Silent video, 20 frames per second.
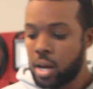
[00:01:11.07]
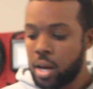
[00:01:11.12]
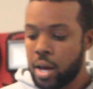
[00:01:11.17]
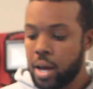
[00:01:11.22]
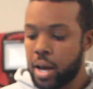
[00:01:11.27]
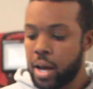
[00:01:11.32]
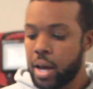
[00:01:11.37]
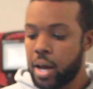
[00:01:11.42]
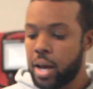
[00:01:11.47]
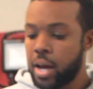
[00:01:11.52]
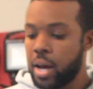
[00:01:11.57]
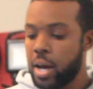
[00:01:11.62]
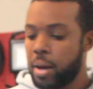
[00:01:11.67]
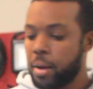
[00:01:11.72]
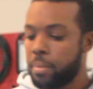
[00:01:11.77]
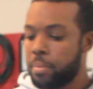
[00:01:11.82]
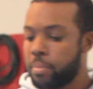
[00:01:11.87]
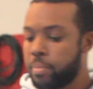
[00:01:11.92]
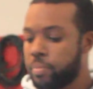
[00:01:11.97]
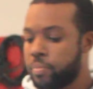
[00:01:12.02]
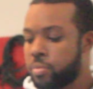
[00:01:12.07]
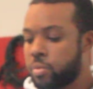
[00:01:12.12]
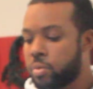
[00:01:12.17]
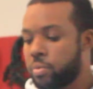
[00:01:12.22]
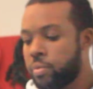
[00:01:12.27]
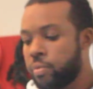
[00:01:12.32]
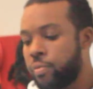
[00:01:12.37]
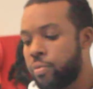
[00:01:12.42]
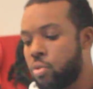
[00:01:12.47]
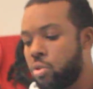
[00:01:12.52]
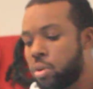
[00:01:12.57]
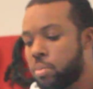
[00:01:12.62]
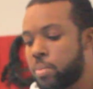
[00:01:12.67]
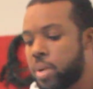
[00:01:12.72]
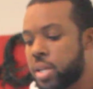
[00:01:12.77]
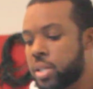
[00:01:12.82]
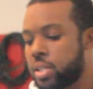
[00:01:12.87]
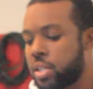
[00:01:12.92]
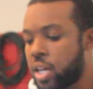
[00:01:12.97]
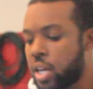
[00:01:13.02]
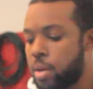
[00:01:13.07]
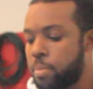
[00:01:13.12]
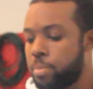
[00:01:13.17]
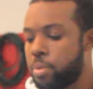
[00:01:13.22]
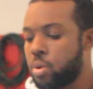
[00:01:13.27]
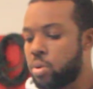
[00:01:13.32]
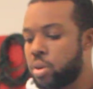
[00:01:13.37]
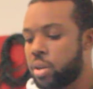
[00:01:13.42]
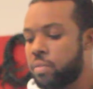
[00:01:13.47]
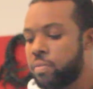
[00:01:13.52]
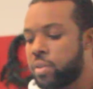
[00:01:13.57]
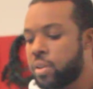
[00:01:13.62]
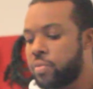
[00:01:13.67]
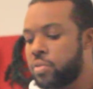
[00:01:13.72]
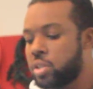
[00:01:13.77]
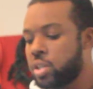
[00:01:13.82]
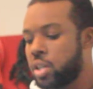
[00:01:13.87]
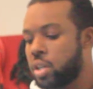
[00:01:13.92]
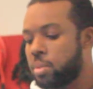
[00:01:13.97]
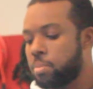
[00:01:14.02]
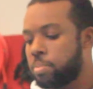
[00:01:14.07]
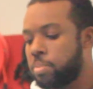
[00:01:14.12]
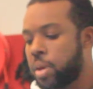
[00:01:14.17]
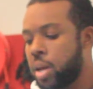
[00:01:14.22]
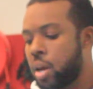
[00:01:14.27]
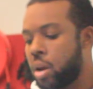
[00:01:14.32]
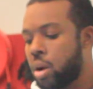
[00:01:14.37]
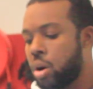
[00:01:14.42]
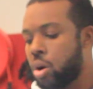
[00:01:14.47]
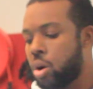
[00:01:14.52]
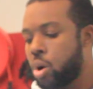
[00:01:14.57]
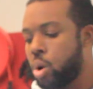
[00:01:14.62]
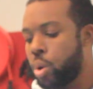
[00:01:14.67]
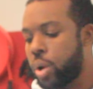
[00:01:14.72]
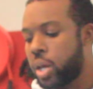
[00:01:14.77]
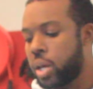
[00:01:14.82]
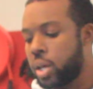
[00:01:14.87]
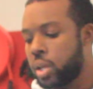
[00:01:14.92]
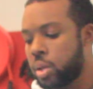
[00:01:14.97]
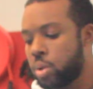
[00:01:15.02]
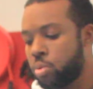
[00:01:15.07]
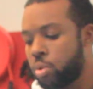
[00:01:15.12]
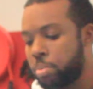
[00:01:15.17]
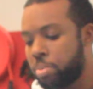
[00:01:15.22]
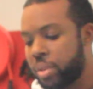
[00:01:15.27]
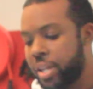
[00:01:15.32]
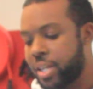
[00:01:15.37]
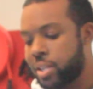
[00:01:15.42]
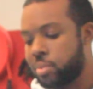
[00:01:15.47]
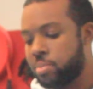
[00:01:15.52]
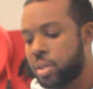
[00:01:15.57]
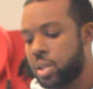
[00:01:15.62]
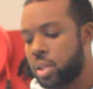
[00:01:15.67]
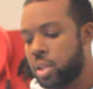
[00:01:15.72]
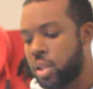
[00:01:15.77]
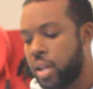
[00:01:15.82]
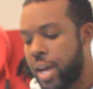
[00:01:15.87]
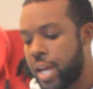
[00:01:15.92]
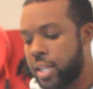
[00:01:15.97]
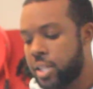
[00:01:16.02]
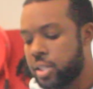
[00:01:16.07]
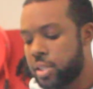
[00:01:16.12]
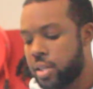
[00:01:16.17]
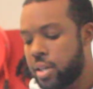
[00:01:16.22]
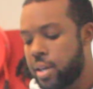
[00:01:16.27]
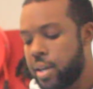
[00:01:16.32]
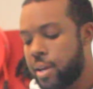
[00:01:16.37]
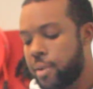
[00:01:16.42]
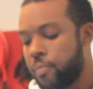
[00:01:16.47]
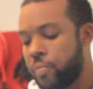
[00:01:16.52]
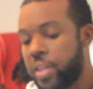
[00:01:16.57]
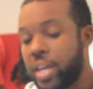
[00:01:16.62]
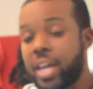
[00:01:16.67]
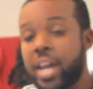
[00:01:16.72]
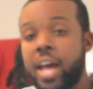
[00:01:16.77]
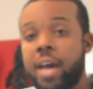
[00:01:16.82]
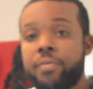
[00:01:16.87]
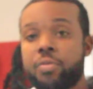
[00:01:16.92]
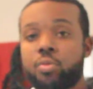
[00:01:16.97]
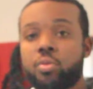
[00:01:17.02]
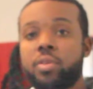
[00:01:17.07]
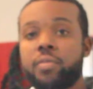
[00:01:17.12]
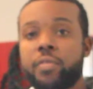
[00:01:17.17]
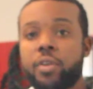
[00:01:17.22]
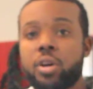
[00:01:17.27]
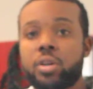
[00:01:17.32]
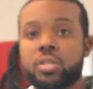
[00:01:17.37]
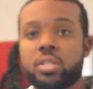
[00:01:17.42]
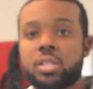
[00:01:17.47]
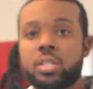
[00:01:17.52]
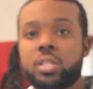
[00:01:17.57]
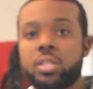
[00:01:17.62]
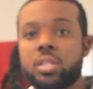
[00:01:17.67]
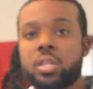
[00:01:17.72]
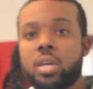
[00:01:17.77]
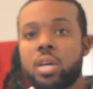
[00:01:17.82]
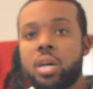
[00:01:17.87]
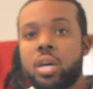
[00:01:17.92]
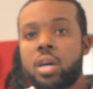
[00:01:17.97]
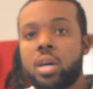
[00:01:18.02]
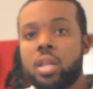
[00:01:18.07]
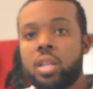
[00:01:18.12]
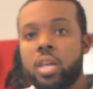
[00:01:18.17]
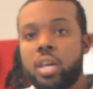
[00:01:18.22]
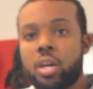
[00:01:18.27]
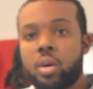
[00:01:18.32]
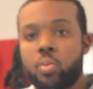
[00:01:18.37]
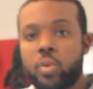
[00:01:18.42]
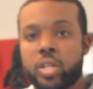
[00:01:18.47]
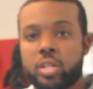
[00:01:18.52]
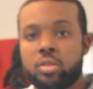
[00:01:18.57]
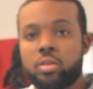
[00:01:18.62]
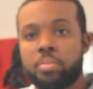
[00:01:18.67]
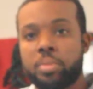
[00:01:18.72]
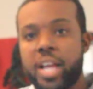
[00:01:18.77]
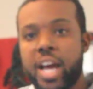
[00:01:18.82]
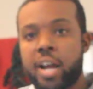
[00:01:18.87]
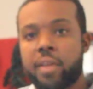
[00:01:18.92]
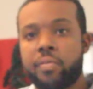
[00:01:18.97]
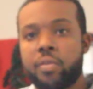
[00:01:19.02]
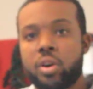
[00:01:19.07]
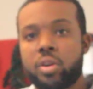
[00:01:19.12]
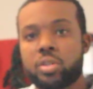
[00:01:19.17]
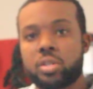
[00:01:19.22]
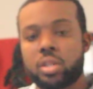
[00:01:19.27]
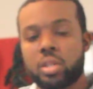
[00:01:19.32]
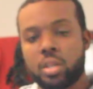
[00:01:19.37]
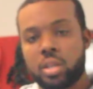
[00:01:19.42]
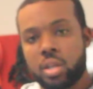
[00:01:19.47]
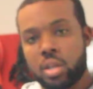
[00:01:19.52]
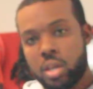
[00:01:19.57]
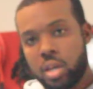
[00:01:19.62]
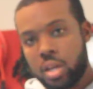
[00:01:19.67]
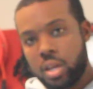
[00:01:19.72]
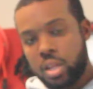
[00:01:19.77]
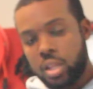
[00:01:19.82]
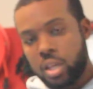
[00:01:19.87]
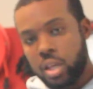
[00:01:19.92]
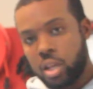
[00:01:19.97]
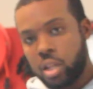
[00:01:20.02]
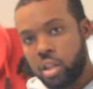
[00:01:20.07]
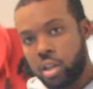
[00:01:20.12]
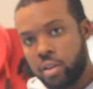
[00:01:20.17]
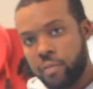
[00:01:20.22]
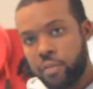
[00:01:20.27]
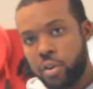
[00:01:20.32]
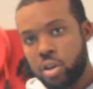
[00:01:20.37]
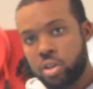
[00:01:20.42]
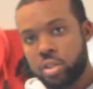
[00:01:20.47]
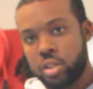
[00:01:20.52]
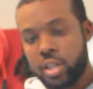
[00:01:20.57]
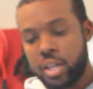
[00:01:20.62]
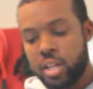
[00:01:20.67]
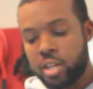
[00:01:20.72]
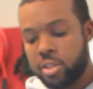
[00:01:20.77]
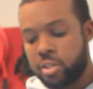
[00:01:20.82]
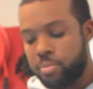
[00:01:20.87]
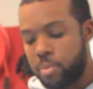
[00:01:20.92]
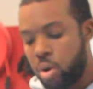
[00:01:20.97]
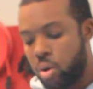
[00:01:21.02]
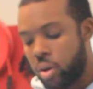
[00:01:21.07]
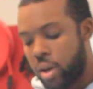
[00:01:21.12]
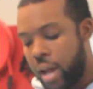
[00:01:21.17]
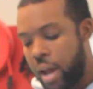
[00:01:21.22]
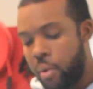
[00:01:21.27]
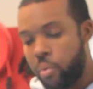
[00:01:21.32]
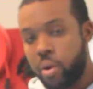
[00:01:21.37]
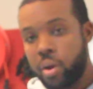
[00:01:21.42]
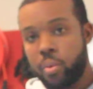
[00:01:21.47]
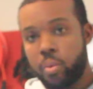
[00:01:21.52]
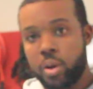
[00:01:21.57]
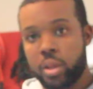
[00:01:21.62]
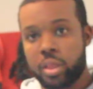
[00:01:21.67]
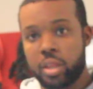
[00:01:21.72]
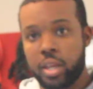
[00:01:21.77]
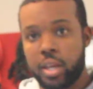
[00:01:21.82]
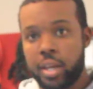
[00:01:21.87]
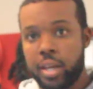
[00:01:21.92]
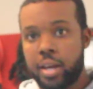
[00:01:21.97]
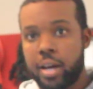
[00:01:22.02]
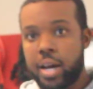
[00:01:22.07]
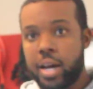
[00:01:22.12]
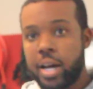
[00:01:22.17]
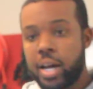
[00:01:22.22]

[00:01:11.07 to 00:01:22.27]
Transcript: Ford Mustang Pony 5th Gen pair OE replacement lights. Now I have three versions: the original black version, the clear version, and a smoke. I went with the